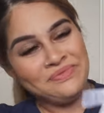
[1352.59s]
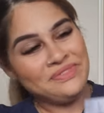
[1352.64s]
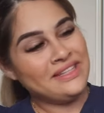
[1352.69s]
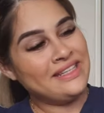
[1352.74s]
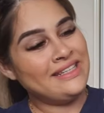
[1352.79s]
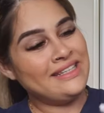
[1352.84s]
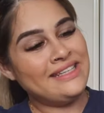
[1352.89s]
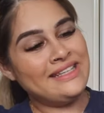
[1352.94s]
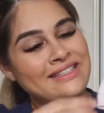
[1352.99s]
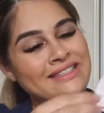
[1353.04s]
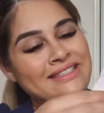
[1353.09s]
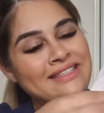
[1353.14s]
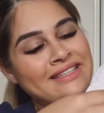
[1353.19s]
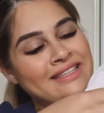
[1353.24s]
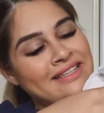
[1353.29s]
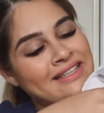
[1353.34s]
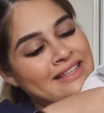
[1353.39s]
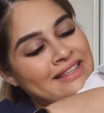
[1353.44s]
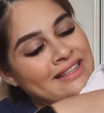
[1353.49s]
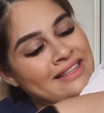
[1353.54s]
It has a
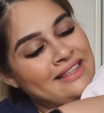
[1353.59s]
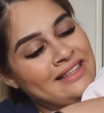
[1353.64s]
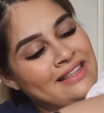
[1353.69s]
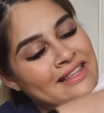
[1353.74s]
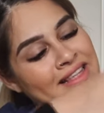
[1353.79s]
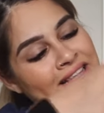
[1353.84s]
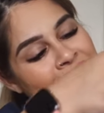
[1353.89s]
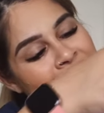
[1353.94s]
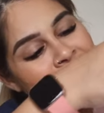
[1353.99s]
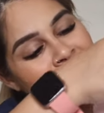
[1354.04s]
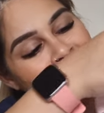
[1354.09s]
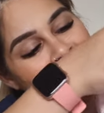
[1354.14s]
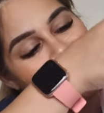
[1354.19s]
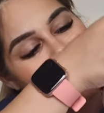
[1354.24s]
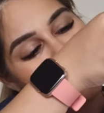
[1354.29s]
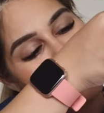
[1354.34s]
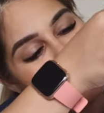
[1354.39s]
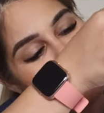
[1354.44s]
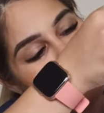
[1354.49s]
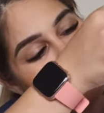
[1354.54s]
little
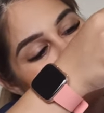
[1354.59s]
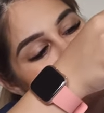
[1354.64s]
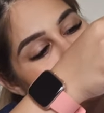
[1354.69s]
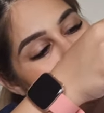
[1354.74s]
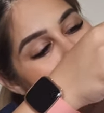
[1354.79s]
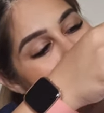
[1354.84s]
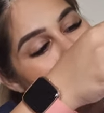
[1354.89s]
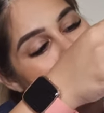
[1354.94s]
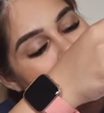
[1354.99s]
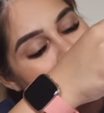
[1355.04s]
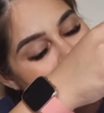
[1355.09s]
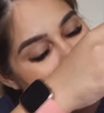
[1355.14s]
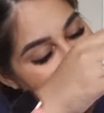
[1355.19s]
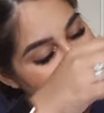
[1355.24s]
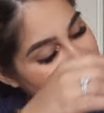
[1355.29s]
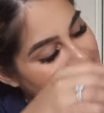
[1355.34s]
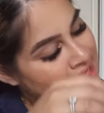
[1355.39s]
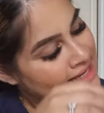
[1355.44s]
beanie